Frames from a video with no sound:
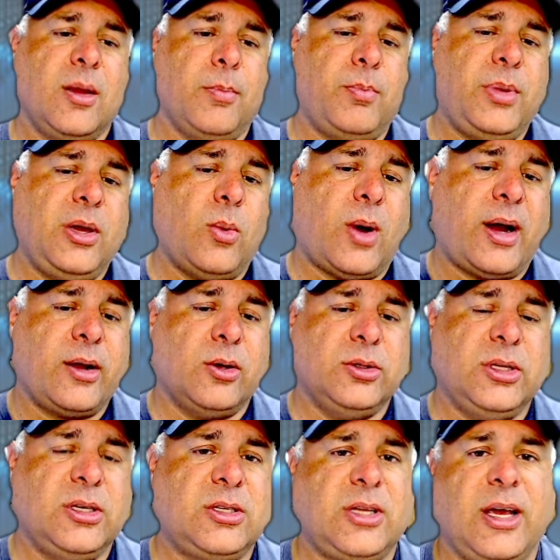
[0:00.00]

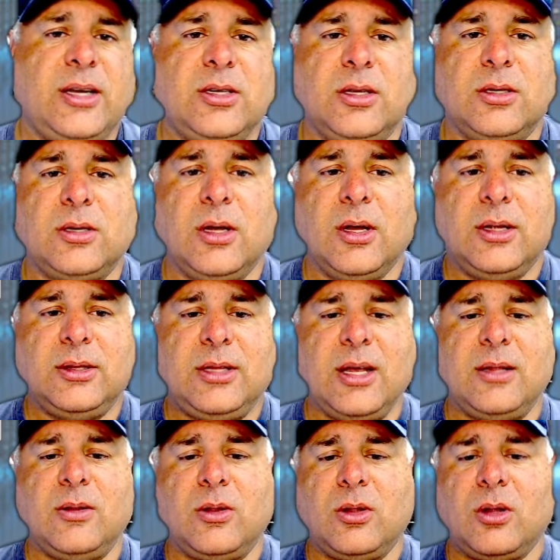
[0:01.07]
BYOD Stations
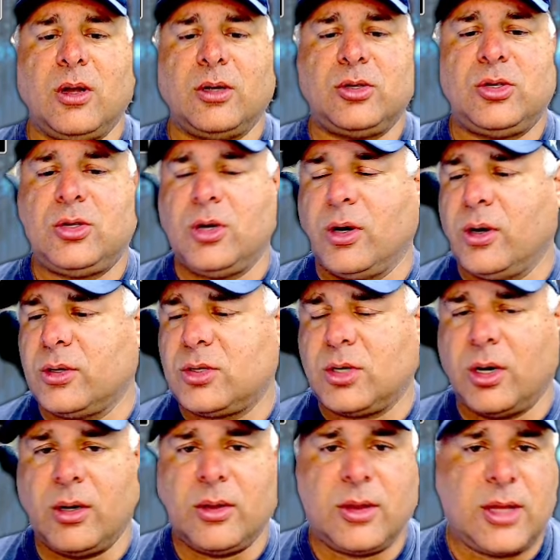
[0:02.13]
didn't assure
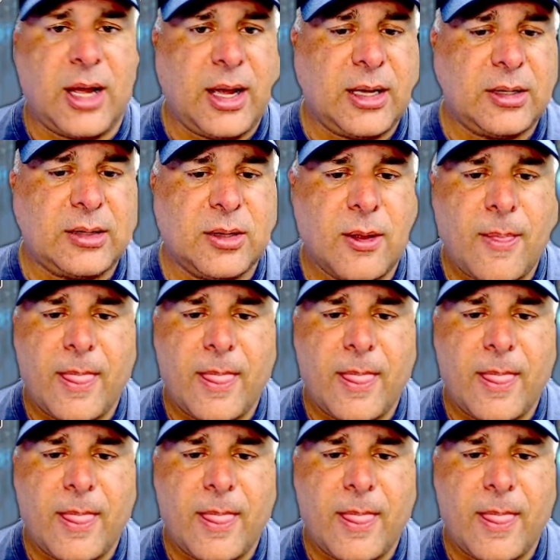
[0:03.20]
certain things.